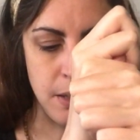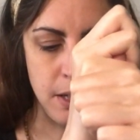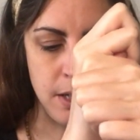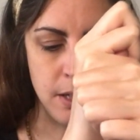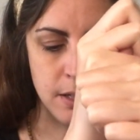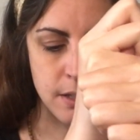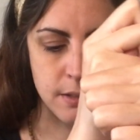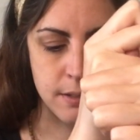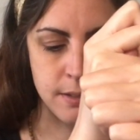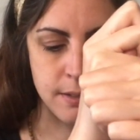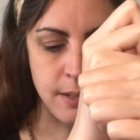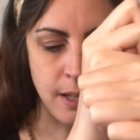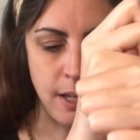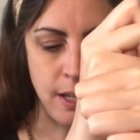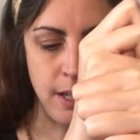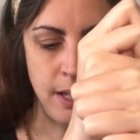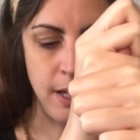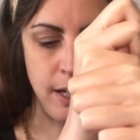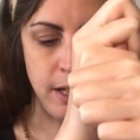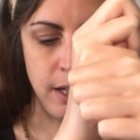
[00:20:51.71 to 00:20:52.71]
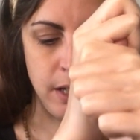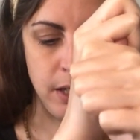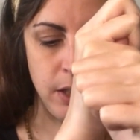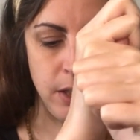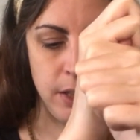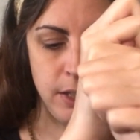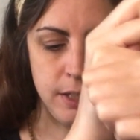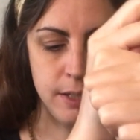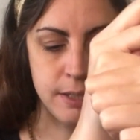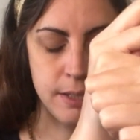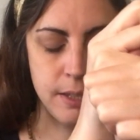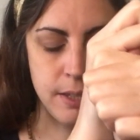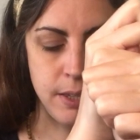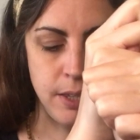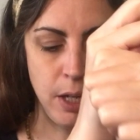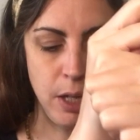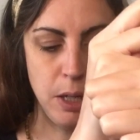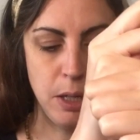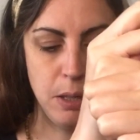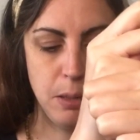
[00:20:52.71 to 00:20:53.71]
inside this
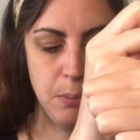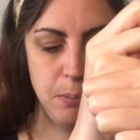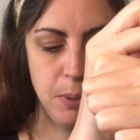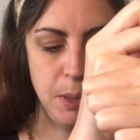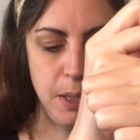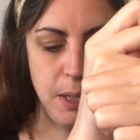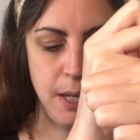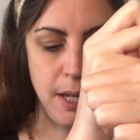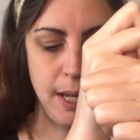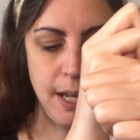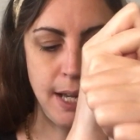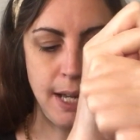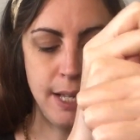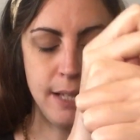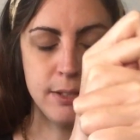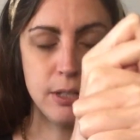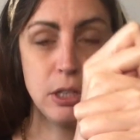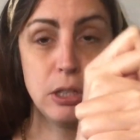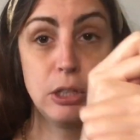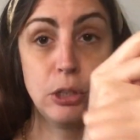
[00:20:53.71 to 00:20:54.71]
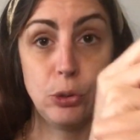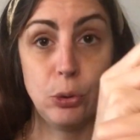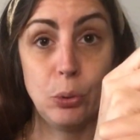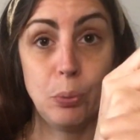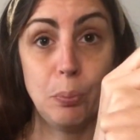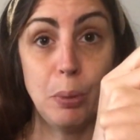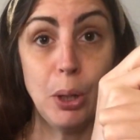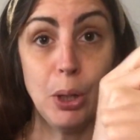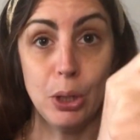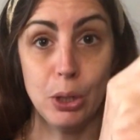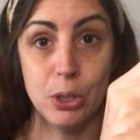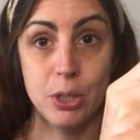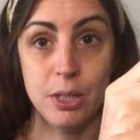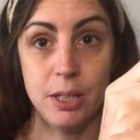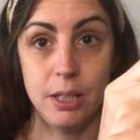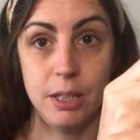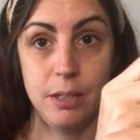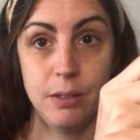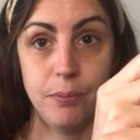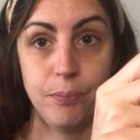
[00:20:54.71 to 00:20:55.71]
thumb as a little
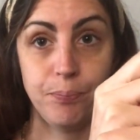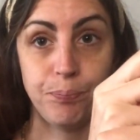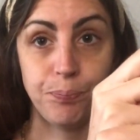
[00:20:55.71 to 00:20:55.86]
person.